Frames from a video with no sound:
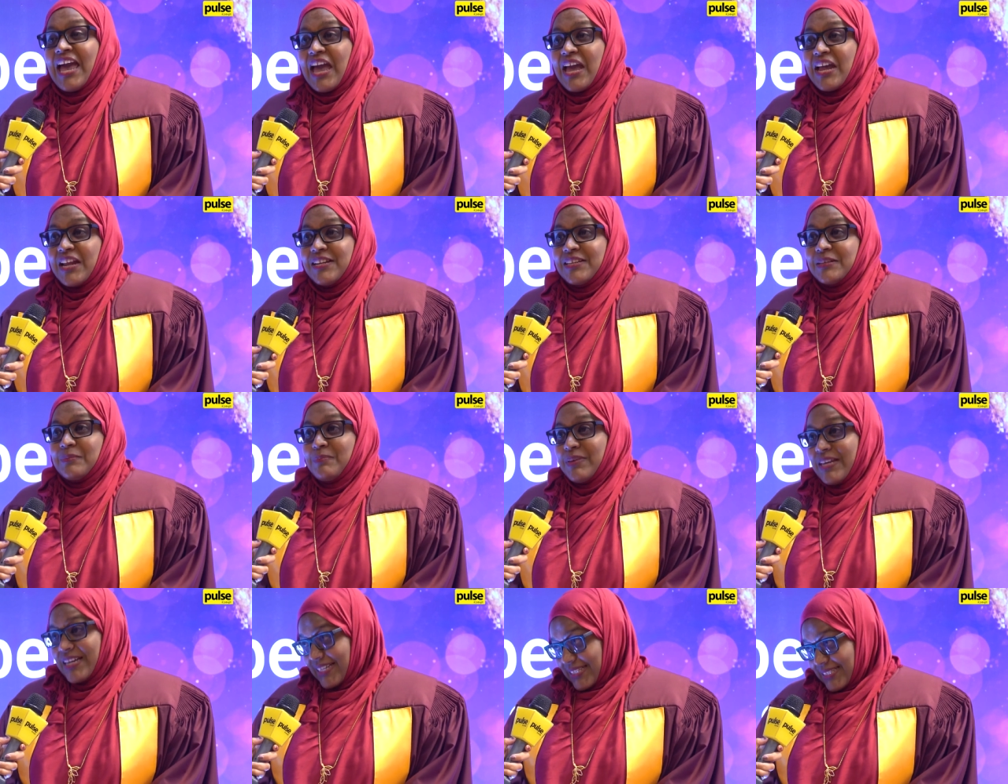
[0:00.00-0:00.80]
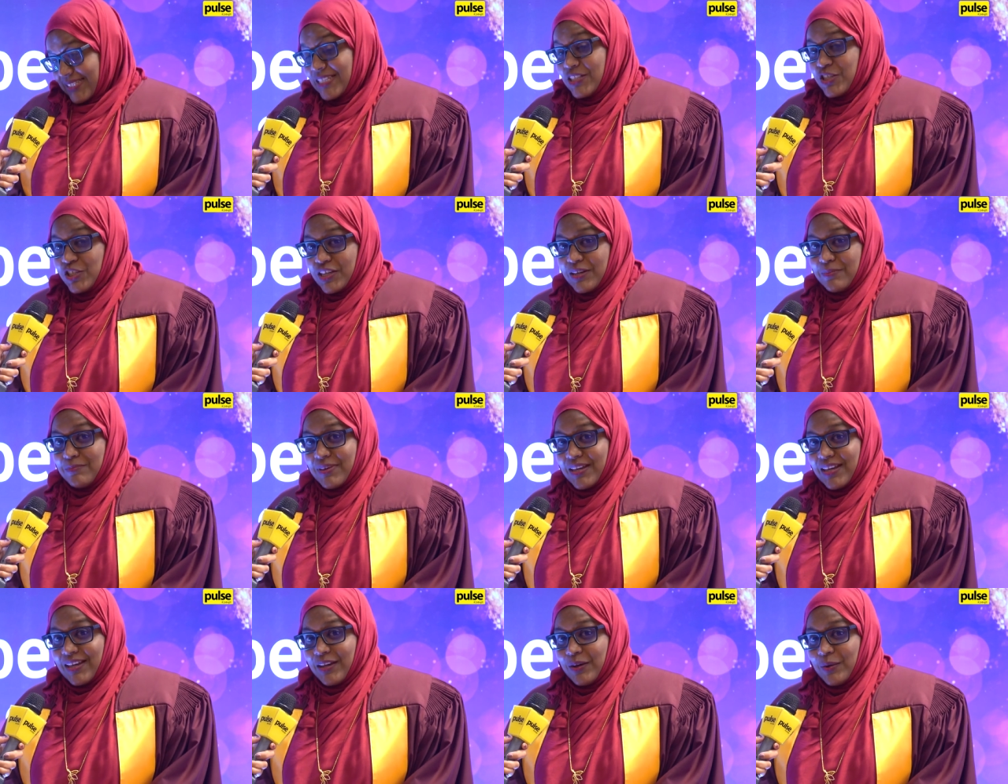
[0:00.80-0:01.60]
and being a
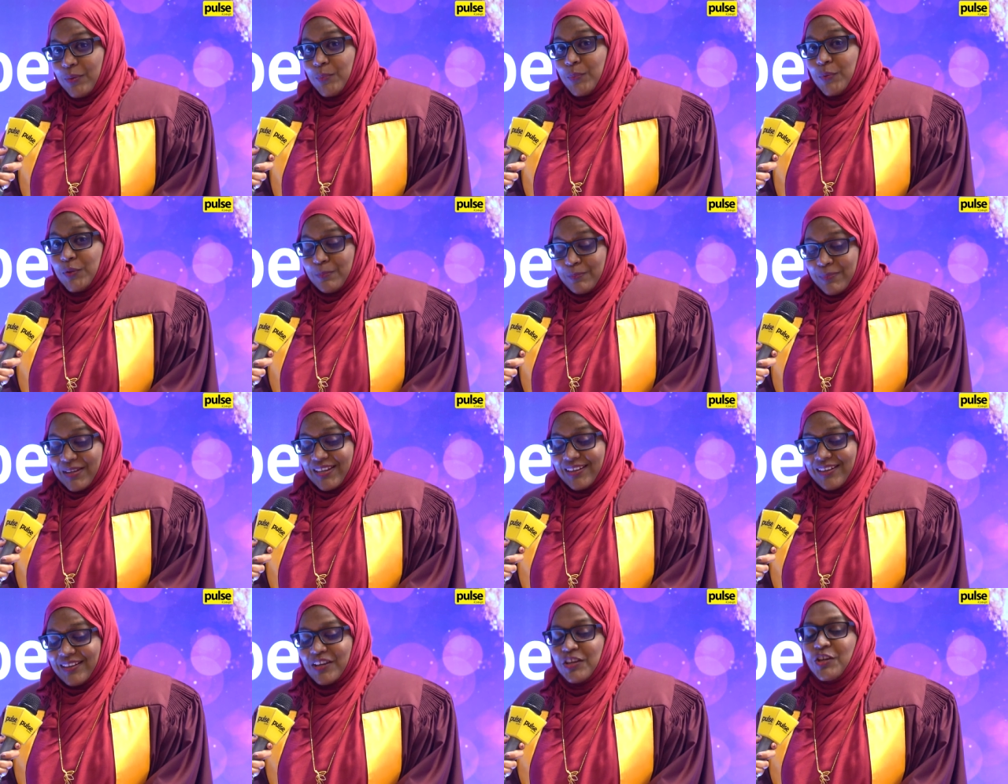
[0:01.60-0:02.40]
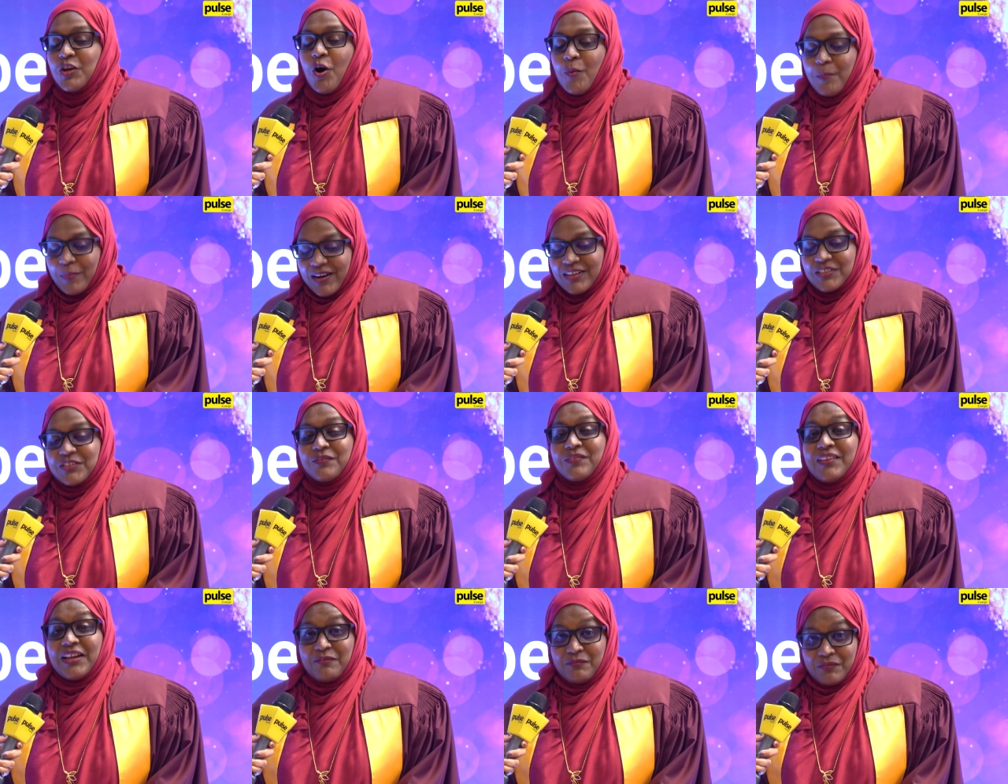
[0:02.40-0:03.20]
CGMA would mean you're part
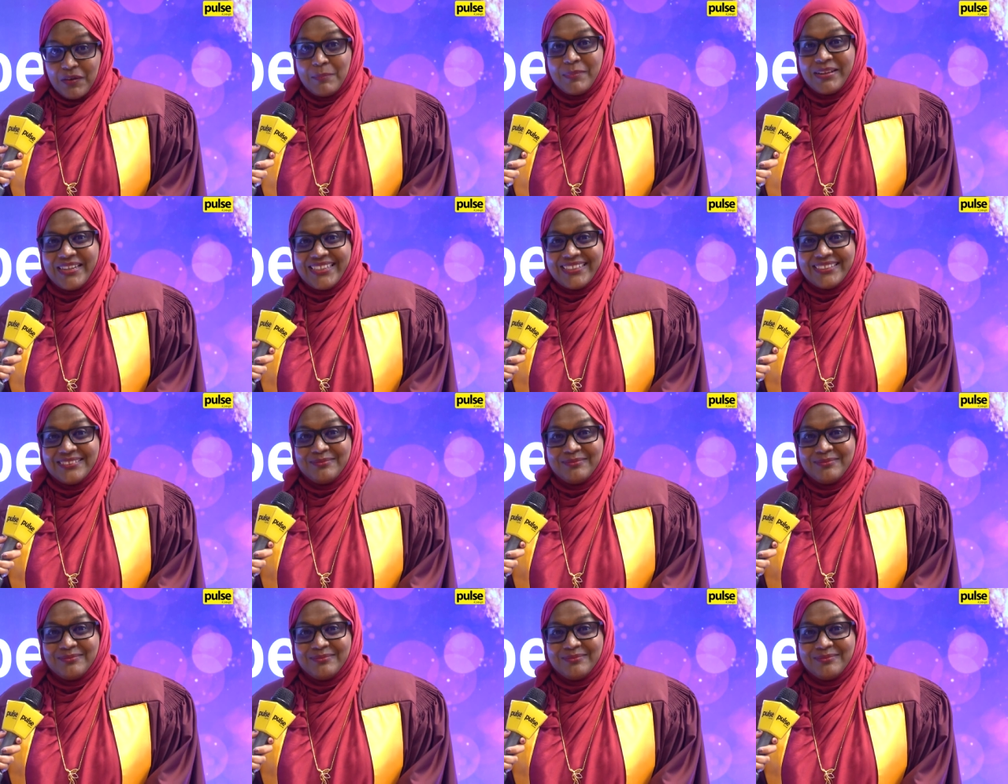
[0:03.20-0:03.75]
of that family.